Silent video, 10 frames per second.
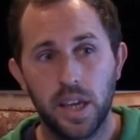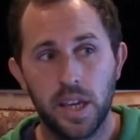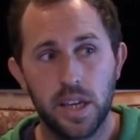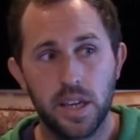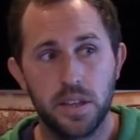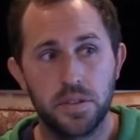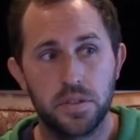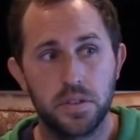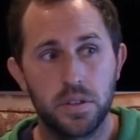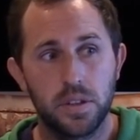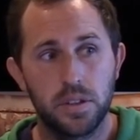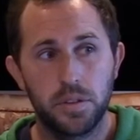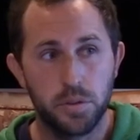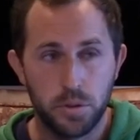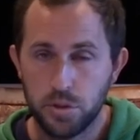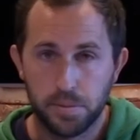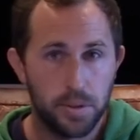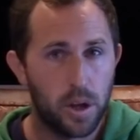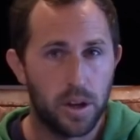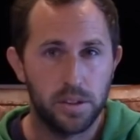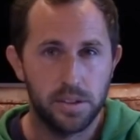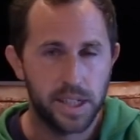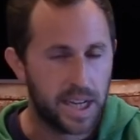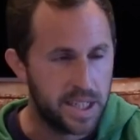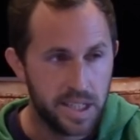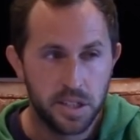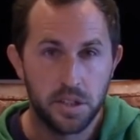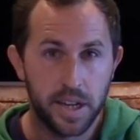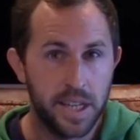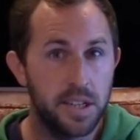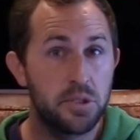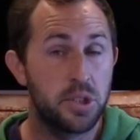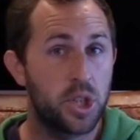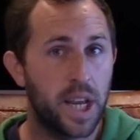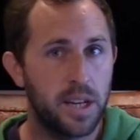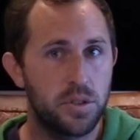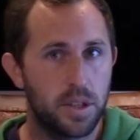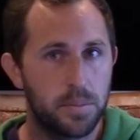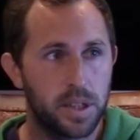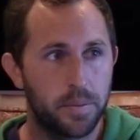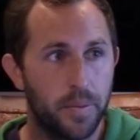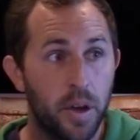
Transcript: is, there's a flaw. Like I needed to change something.